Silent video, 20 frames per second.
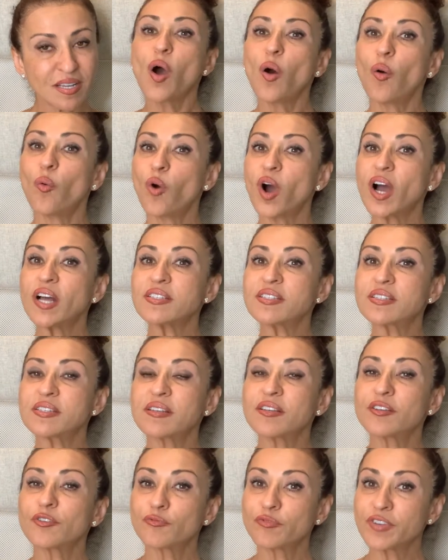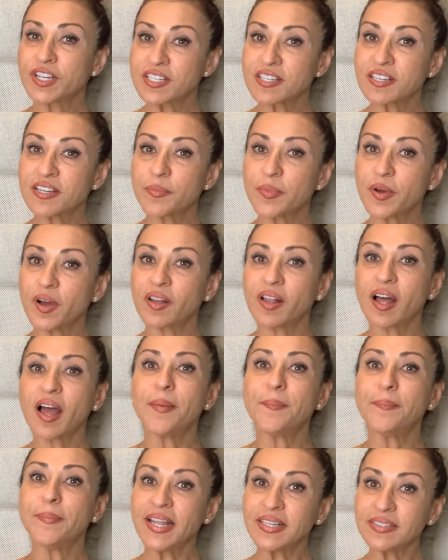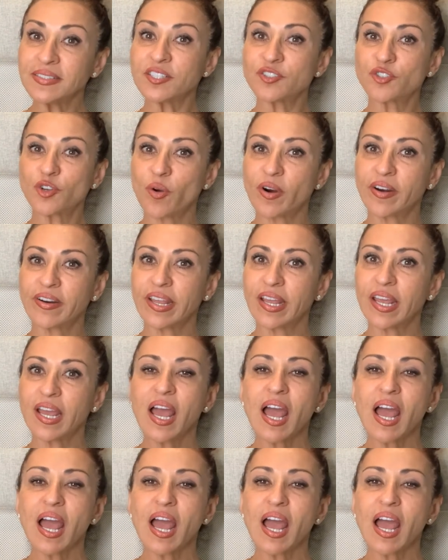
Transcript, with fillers: what's reasonable and mandatory